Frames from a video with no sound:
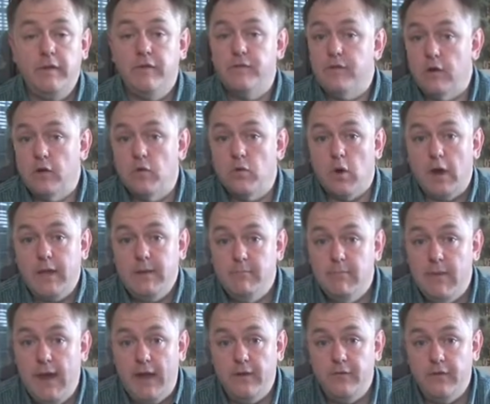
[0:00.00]
is a great
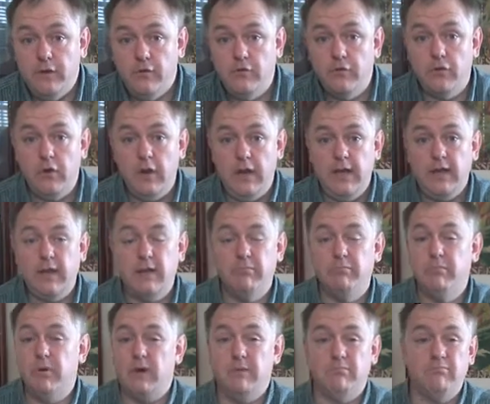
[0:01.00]
magic trick,
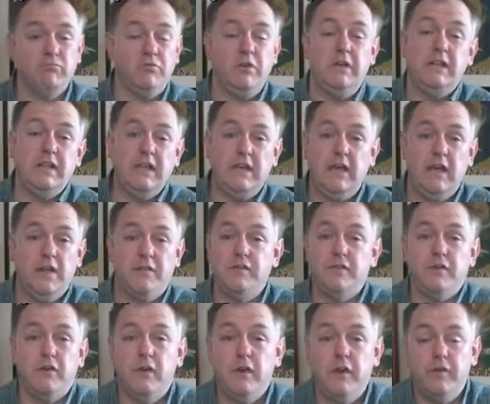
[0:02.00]
but really it's
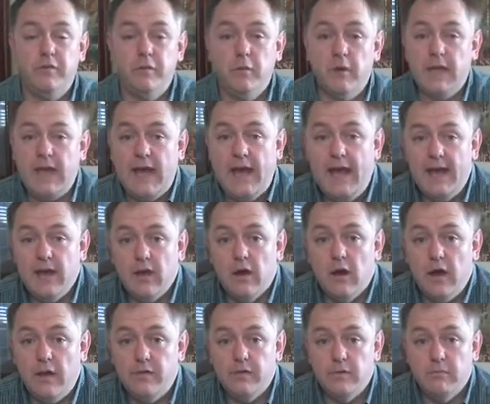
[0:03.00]
turned into a gag
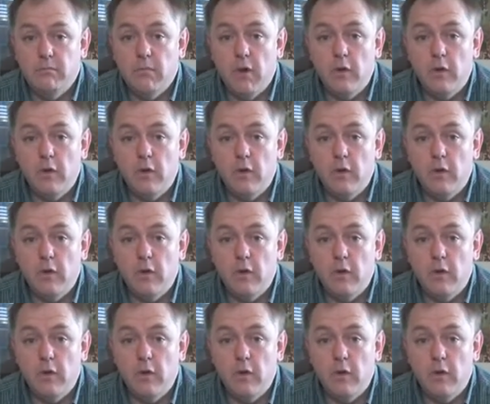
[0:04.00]
item.